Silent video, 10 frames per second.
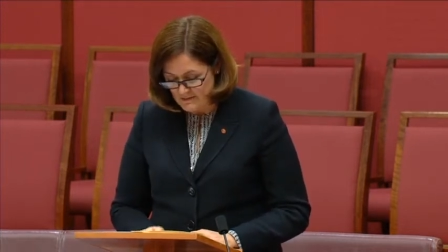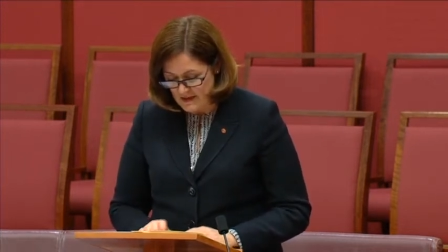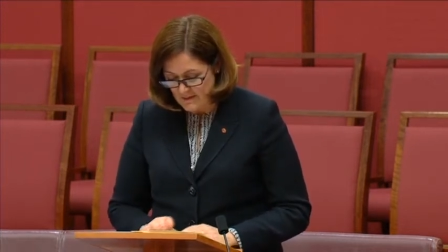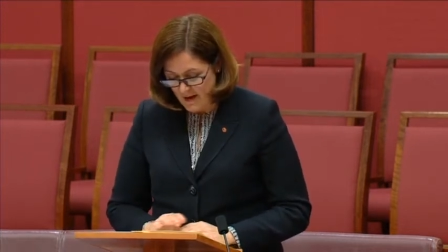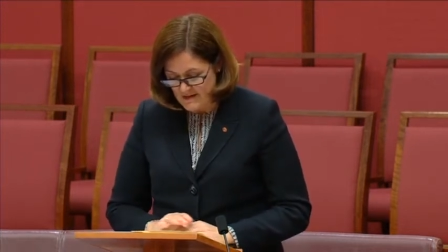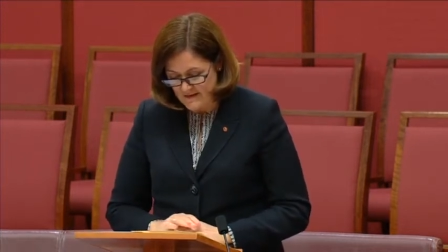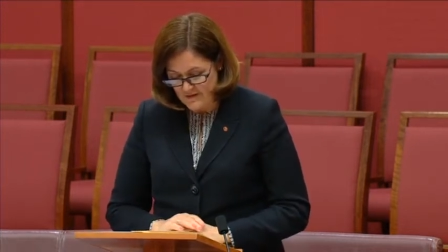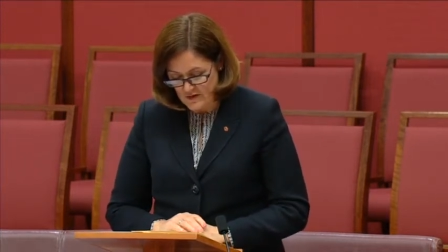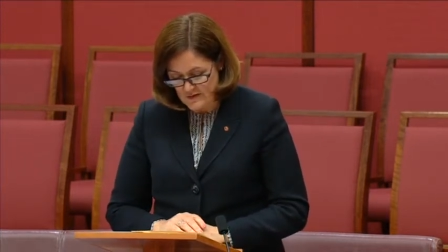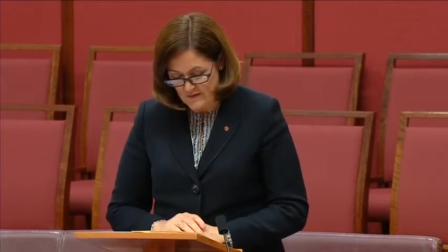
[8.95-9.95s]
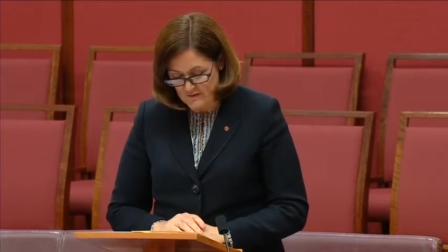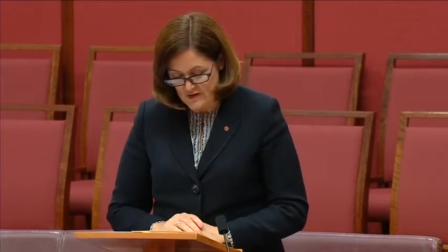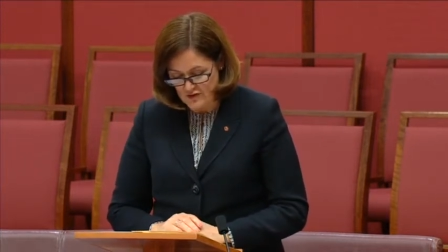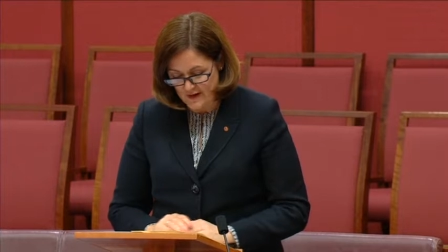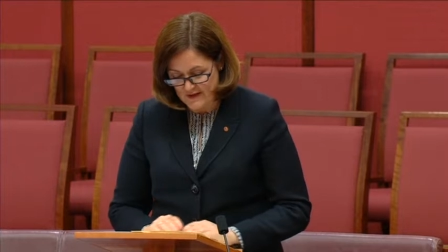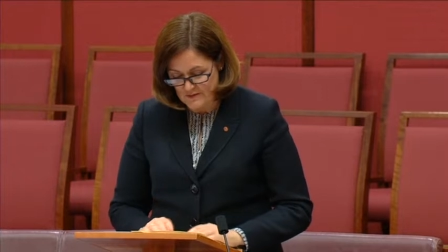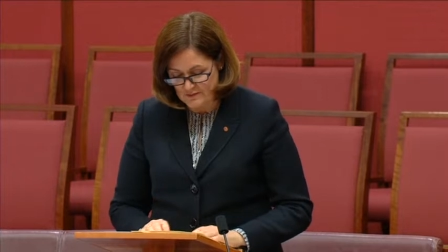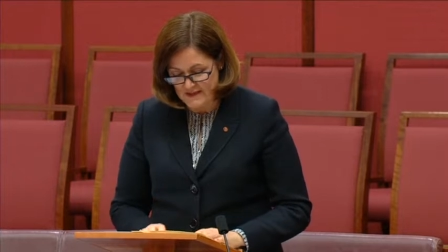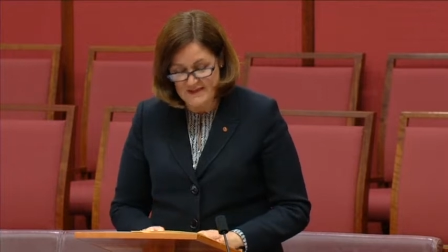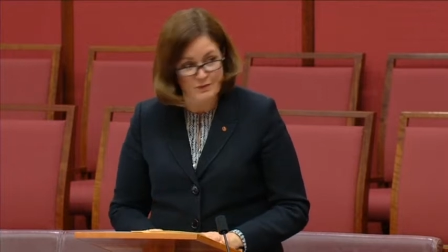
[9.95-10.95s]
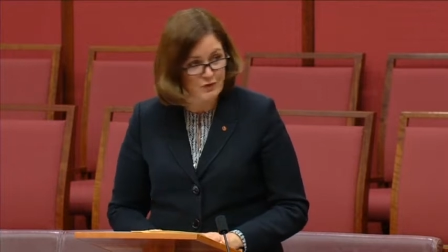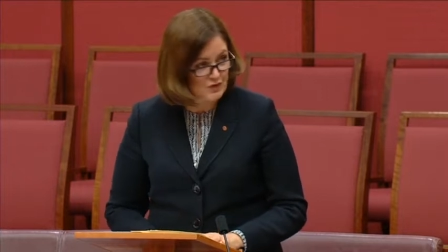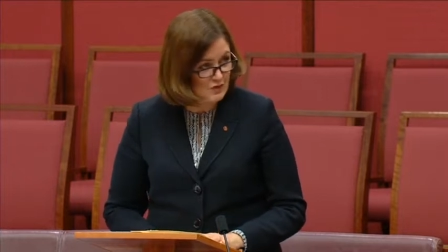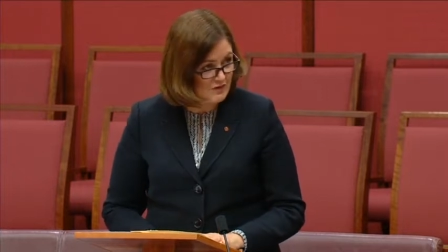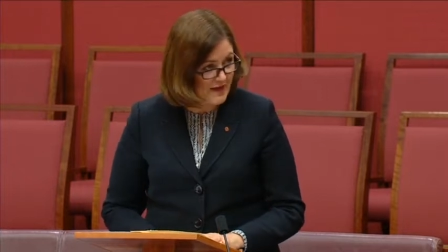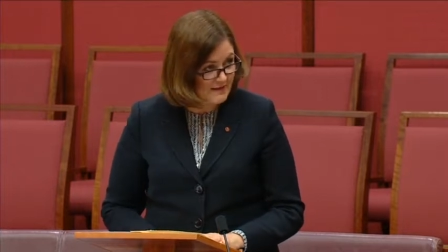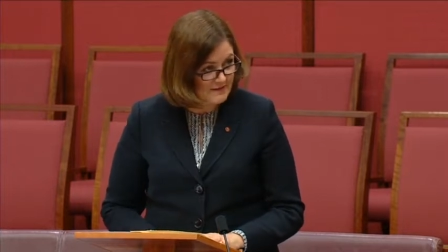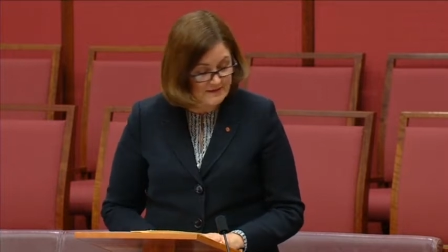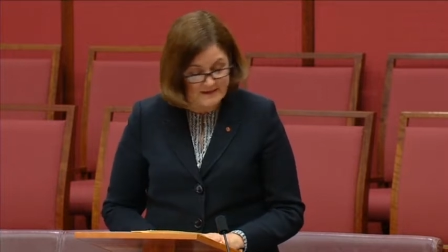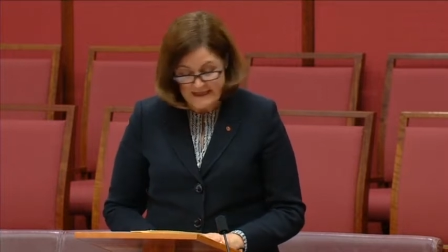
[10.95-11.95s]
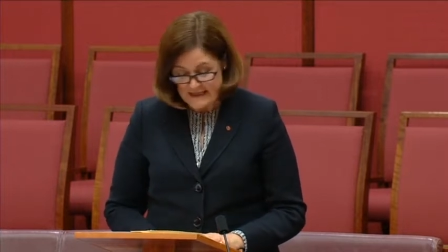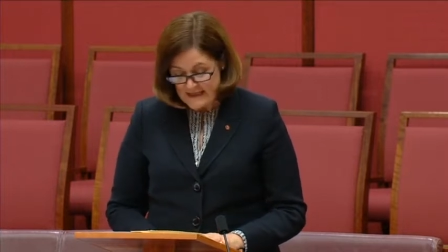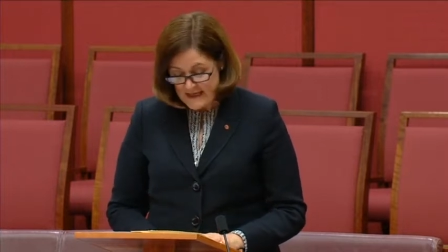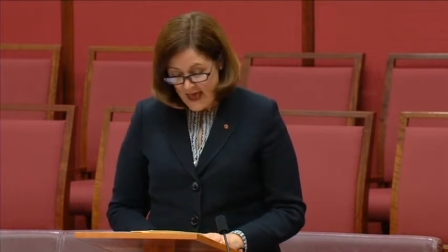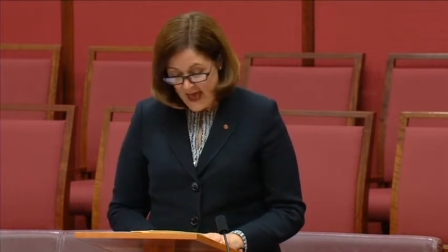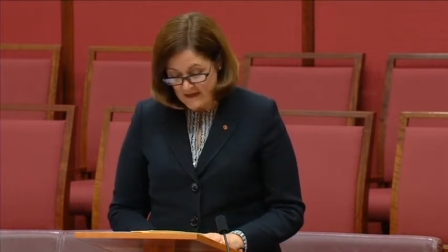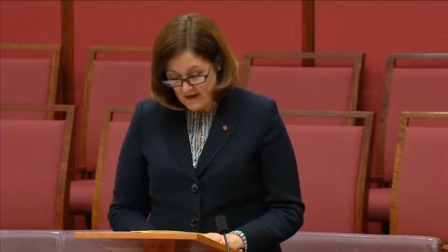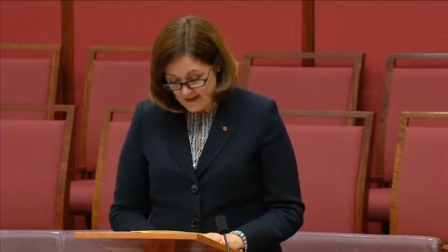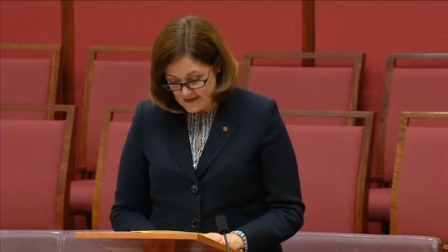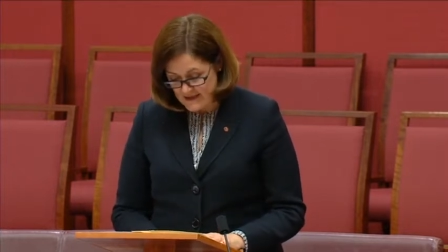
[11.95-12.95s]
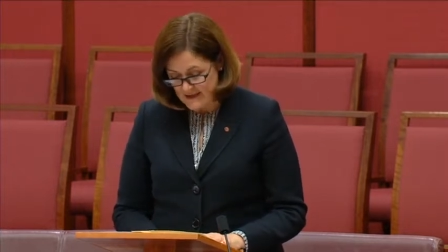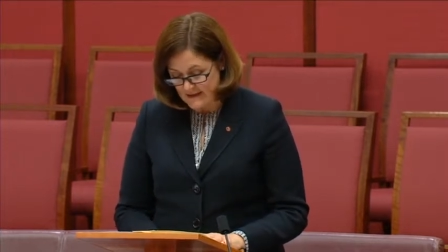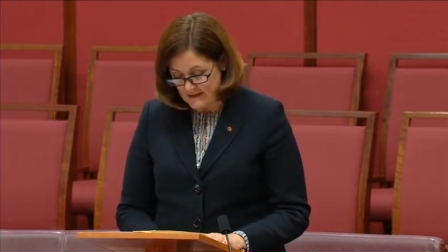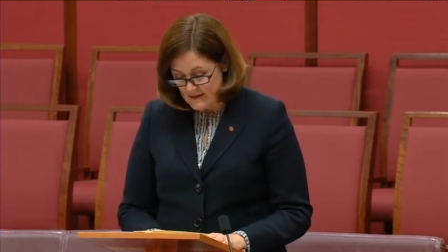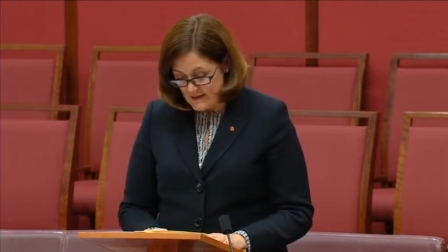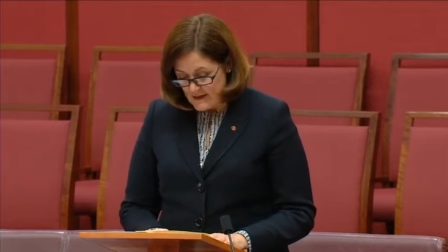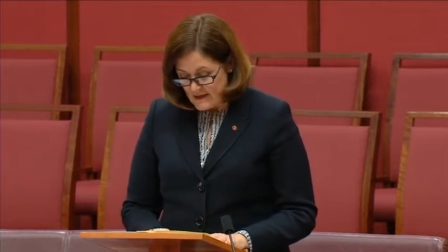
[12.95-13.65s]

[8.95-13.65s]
Minimising the Use of Restraints Principles 2019,